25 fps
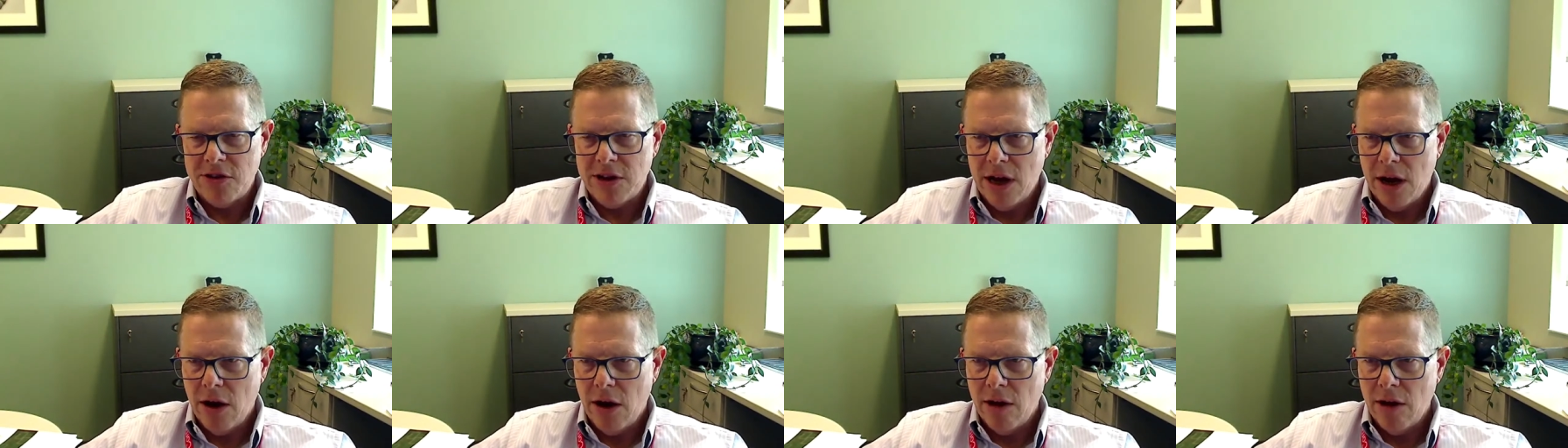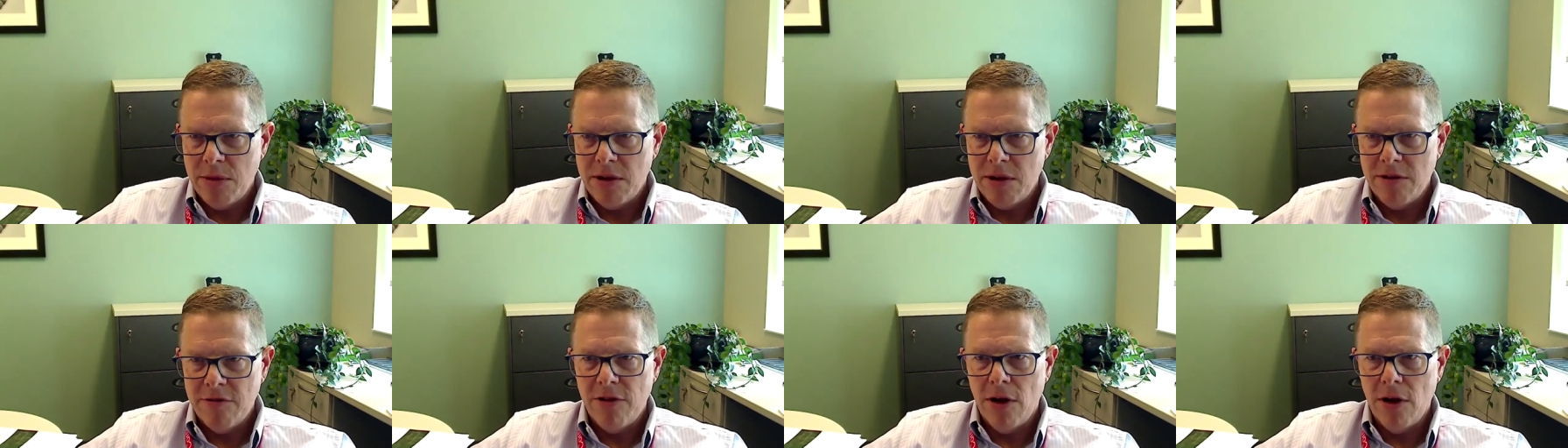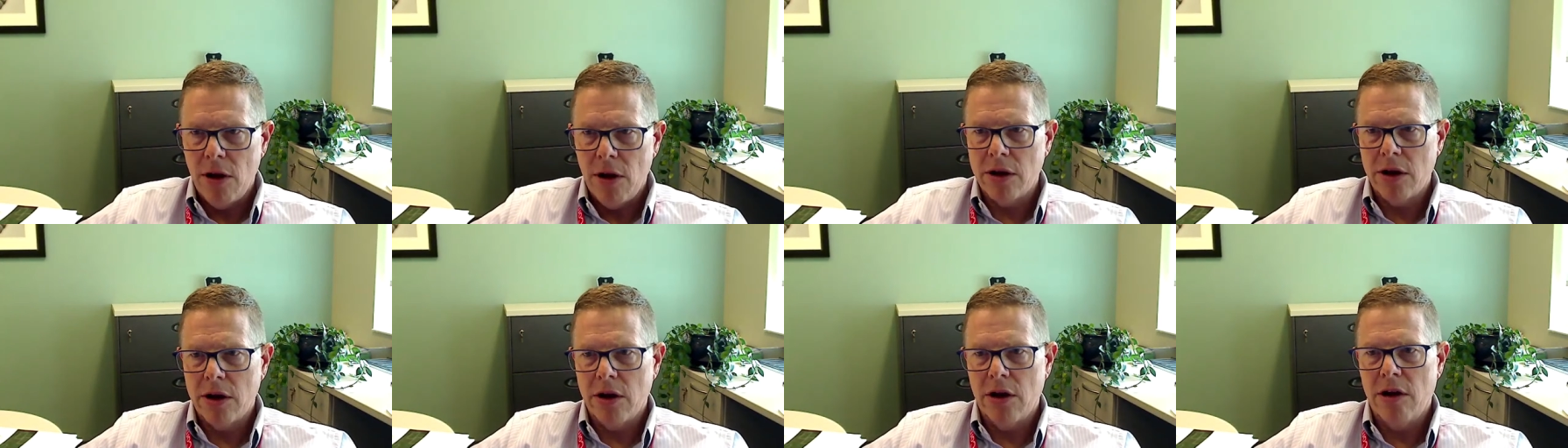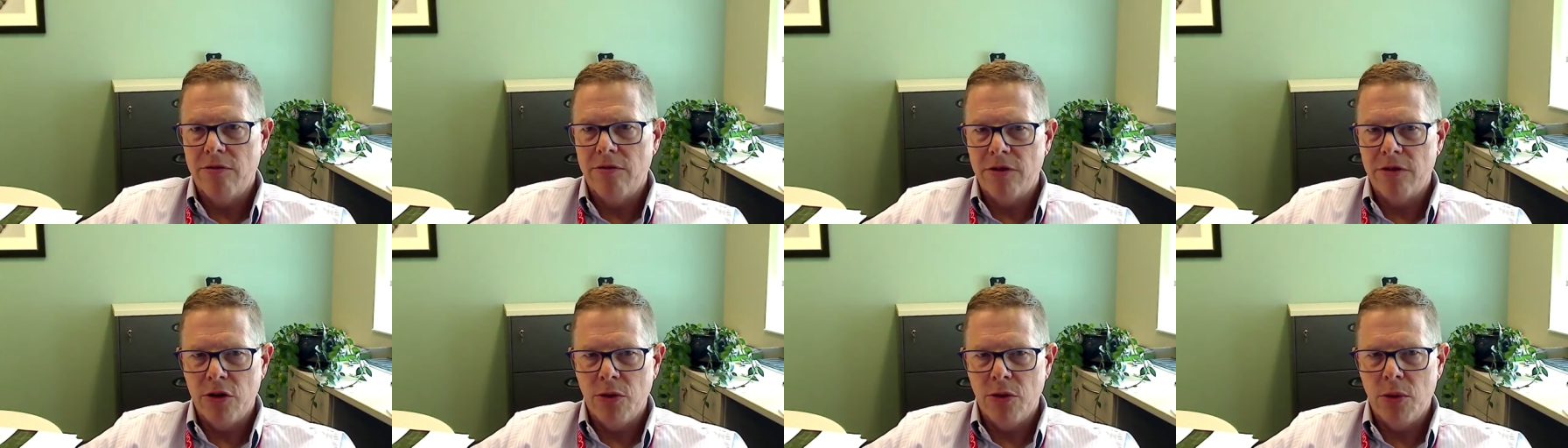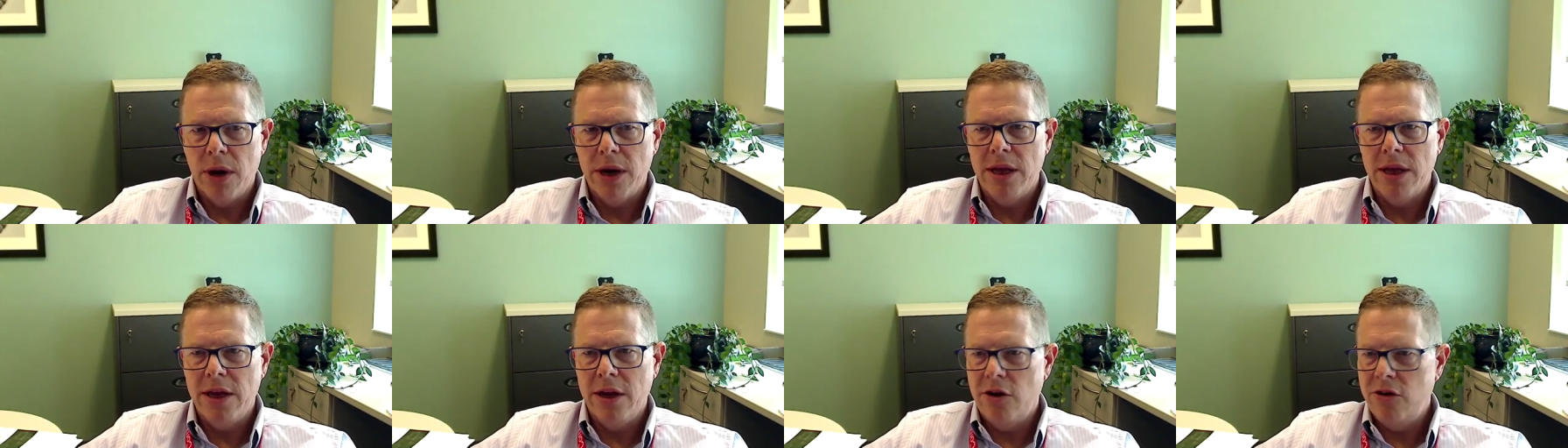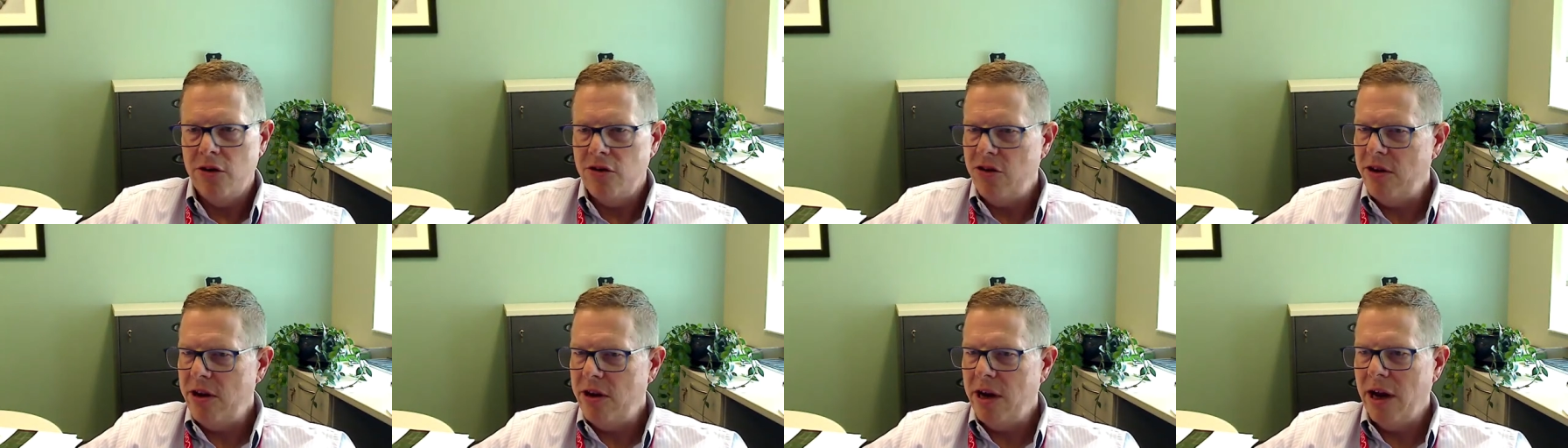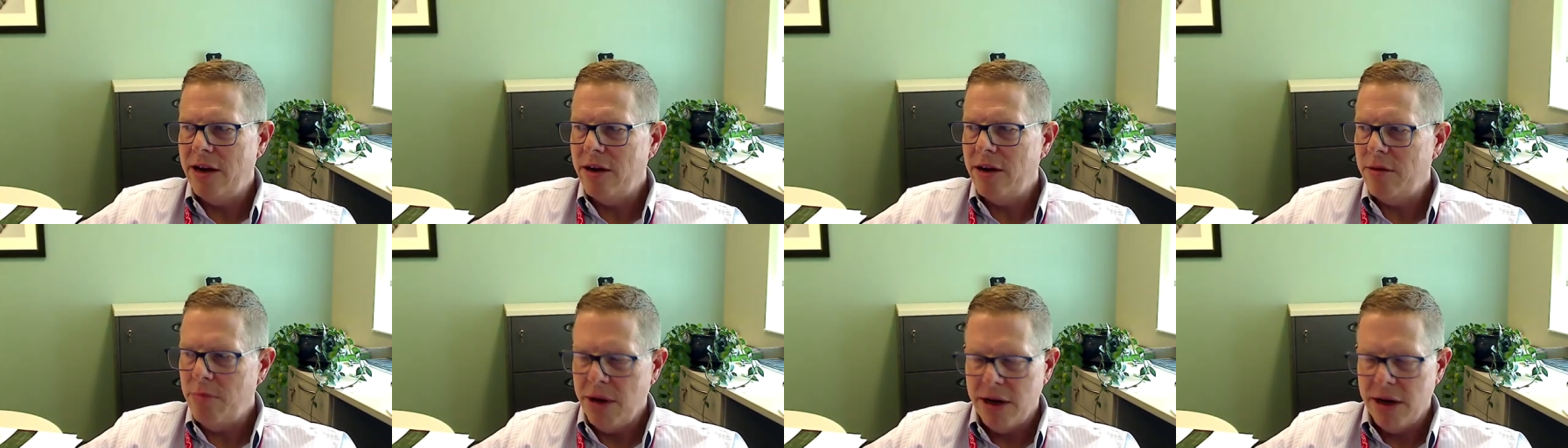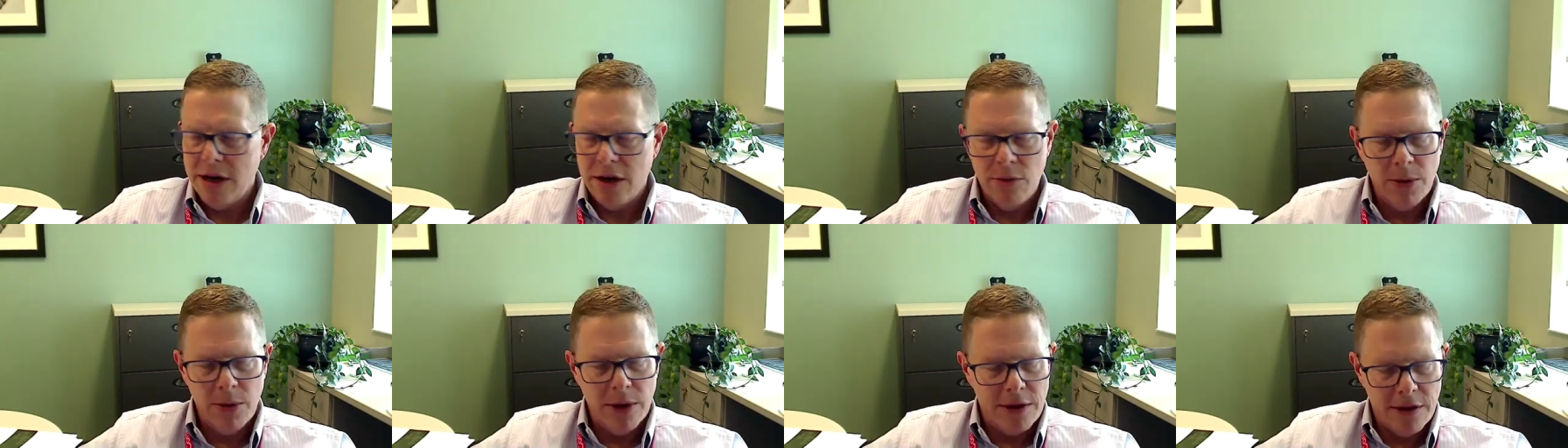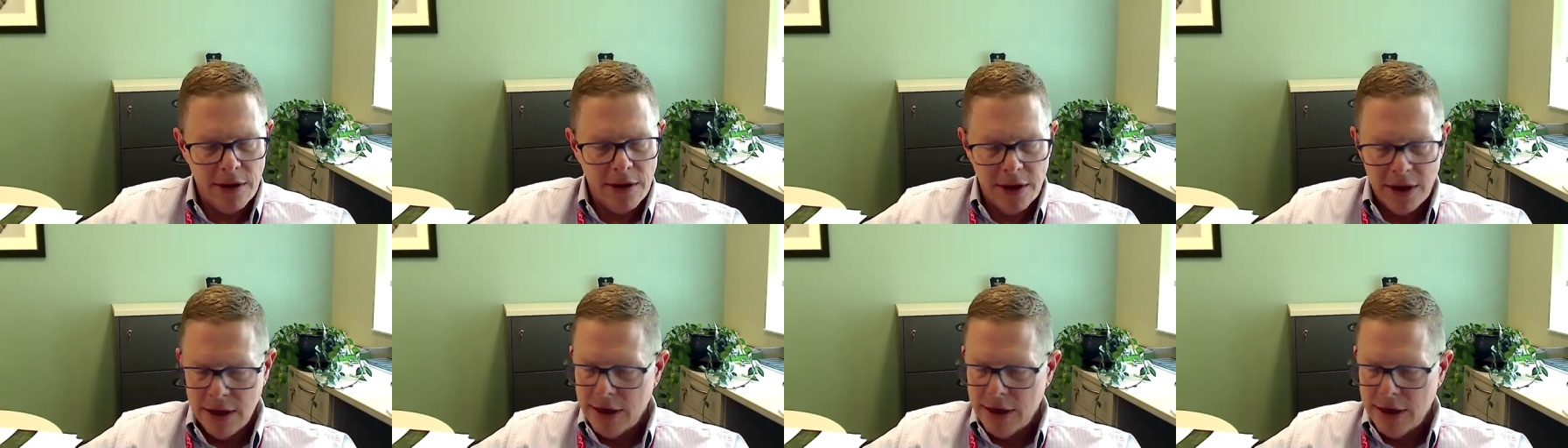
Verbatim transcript: now i've been following her for 20 years she got admitted with